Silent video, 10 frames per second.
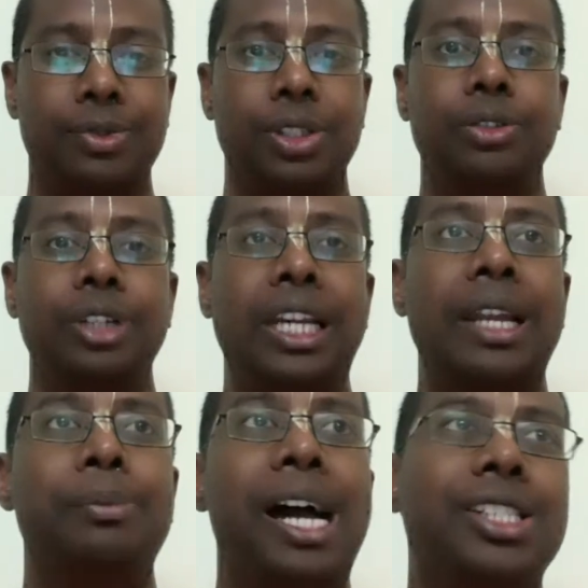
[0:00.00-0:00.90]
Now we
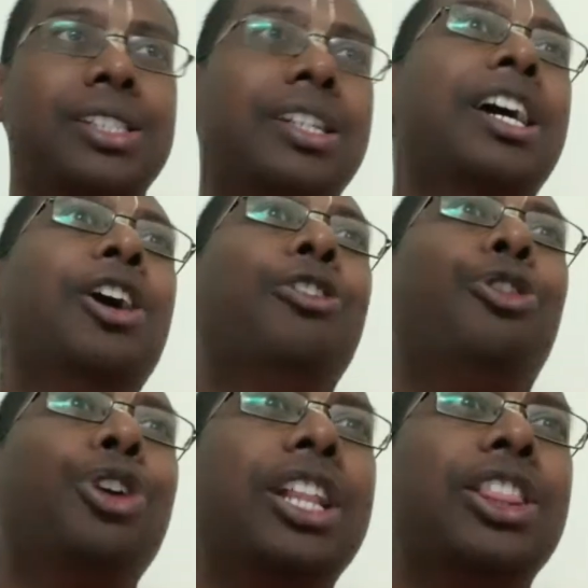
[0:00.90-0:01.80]
can imagine
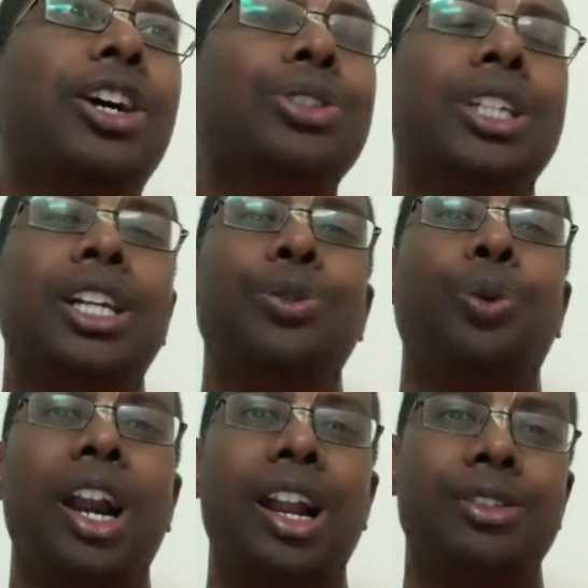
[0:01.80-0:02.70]
14,000 in
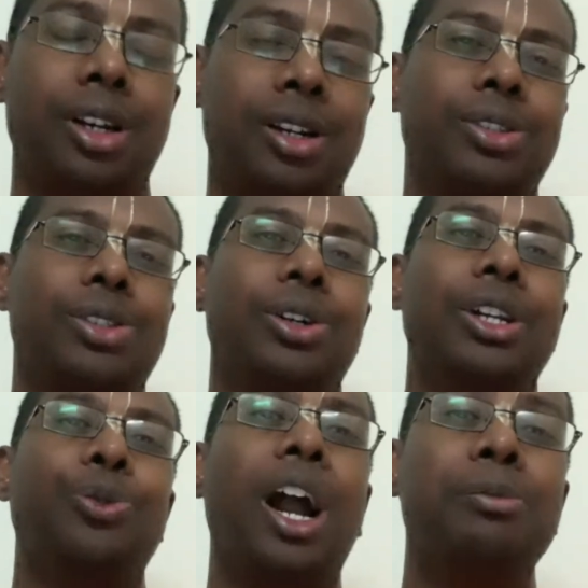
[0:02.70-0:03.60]
1 hour. So
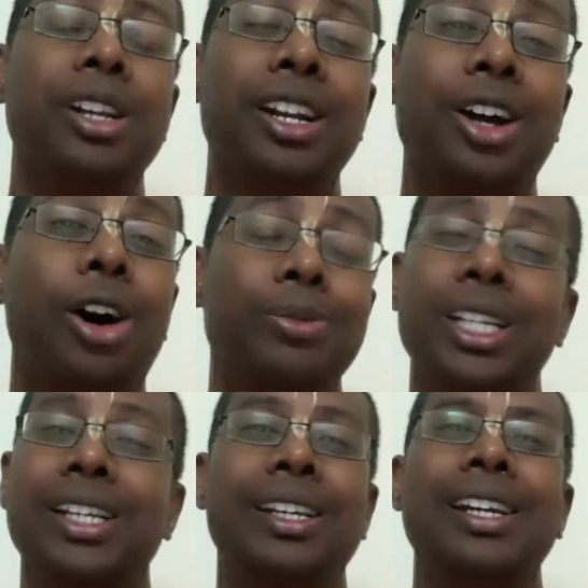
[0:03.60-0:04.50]
in 1 minute, how
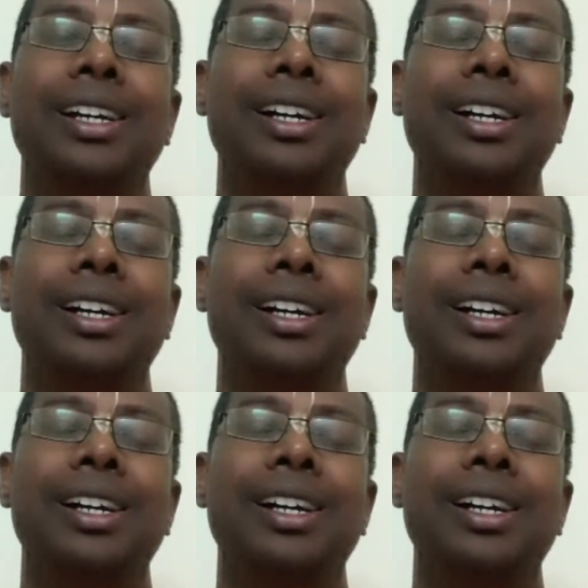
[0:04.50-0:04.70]
many